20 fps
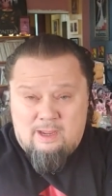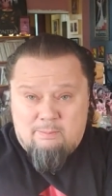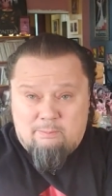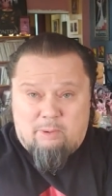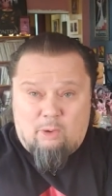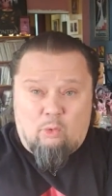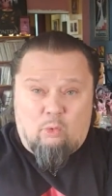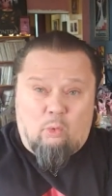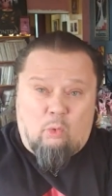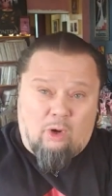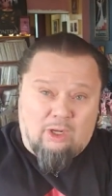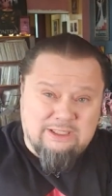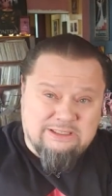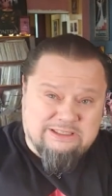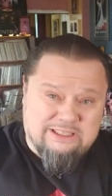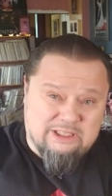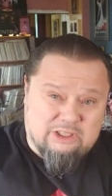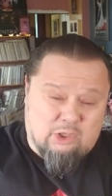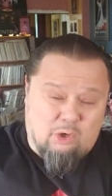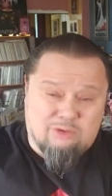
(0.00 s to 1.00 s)
But
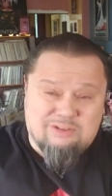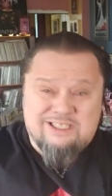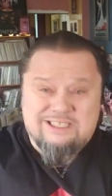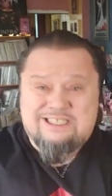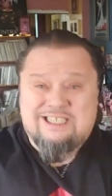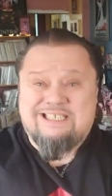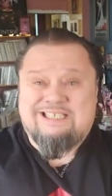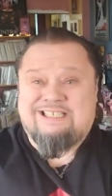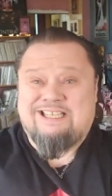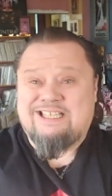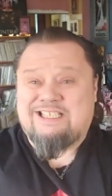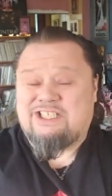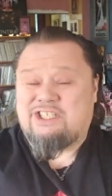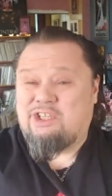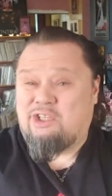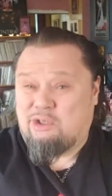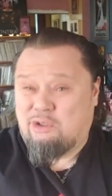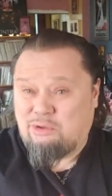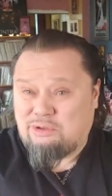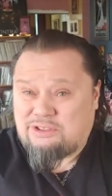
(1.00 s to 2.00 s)
once it goes into
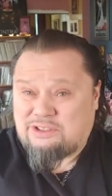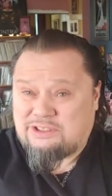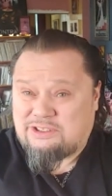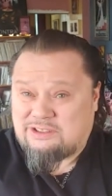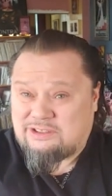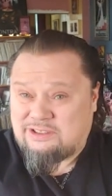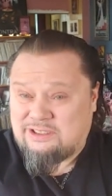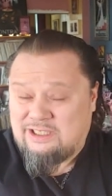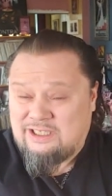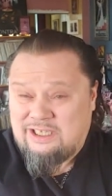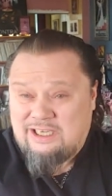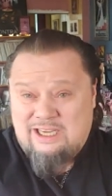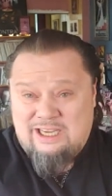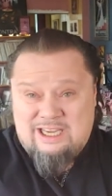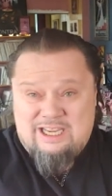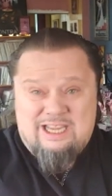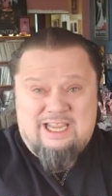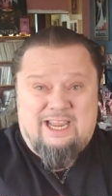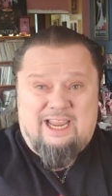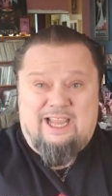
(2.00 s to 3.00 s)
disuse,
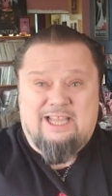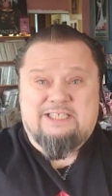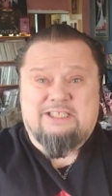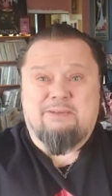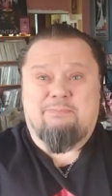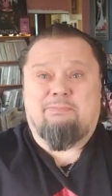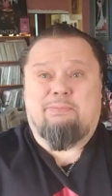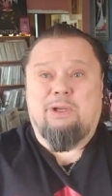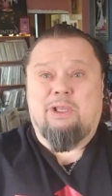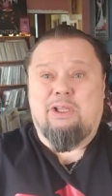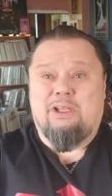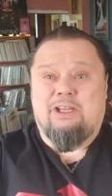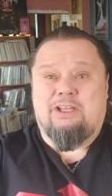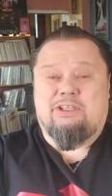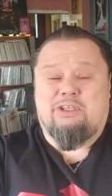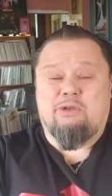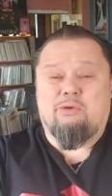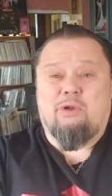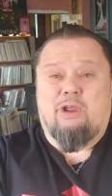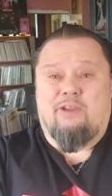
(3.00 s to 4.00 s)
its ability
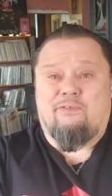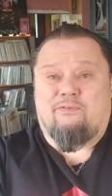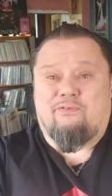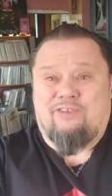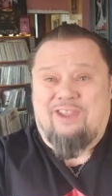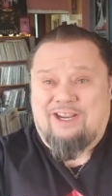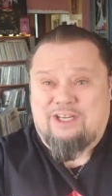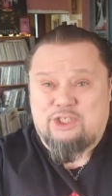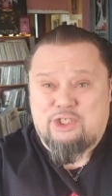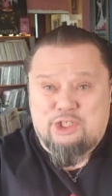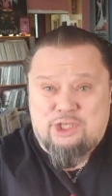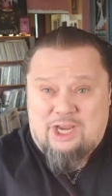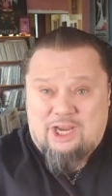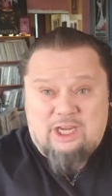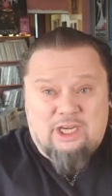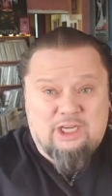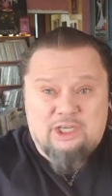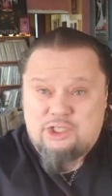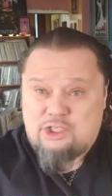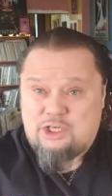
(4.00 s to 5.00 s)
to affect
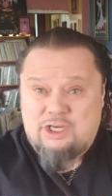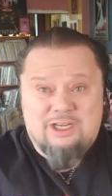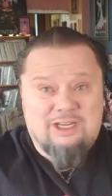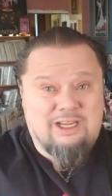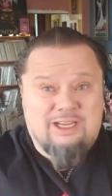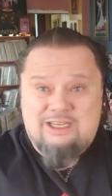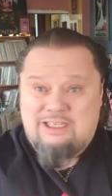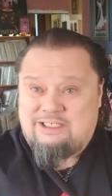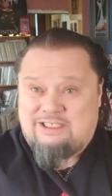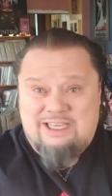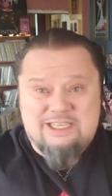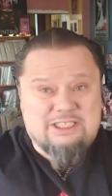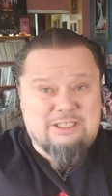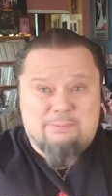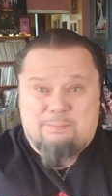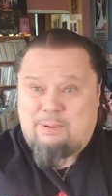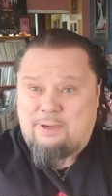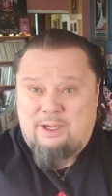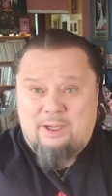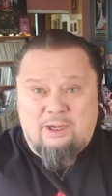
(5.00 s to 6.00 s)
change
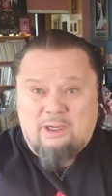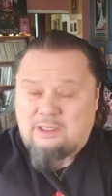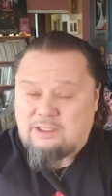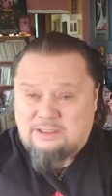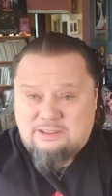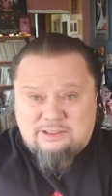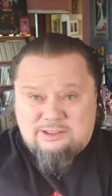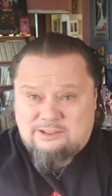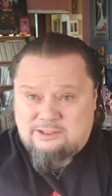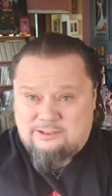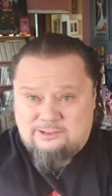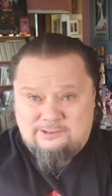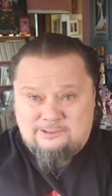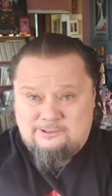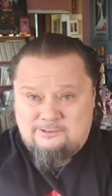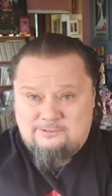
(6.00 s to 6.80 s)
disappears.